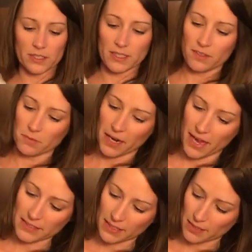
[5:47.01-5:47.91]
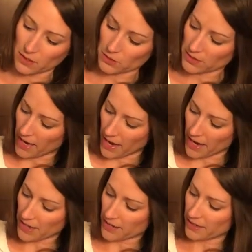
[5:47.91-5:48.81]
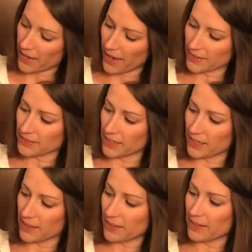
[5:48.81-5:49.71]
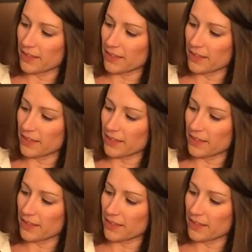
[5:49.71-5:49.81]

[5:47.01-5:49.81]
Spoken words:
sleeve, but it has, like, a little tie accent